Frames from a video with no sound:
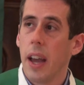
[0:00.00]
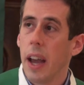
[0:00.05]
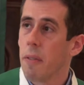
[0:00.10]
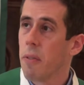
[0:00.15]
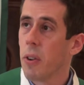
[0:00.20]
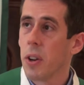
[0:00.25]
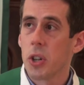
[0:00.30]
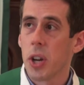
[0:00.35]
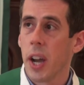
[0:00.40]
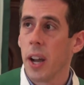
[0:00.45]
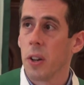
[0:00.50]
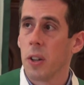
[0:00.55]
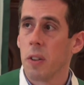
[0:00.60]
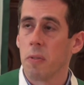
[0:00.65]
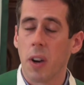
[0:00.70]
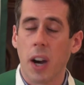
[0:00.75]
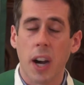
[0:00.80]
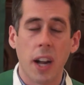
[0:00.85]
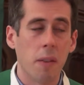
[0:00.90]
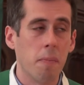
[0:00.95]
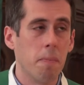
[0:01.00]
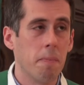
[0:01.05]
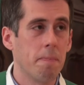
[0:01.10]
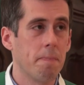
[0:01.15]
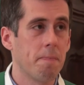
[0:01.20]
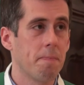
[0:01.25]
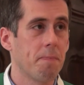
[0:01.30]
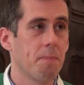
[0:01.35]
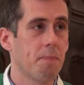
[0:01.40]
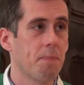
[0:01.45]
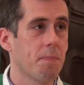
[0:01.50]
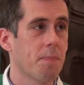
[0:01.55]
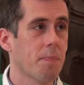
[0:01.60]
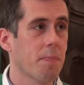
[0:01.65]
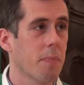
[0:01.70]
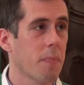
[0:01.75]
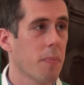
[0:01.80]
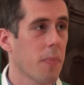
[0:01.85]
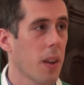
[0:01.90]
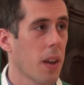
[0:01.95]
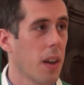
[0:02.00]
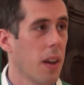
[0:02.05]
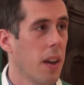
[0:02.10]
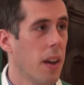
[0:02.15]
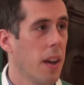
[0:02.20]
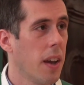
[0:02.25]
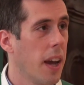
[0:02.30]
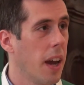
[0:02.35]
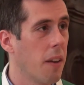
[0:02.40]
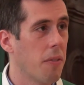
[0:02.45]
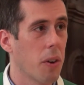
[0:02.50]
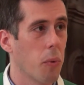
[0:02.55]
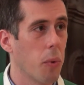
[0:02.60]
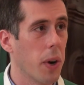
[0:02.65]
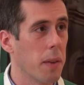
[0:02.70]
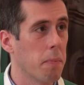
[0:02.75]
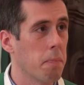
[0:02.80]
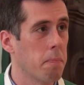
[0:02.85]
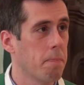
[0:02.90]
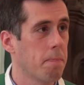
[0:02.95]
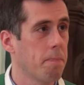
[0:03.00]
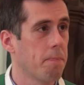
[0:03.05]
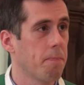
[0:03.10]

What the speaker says: Every child of God. Everyone.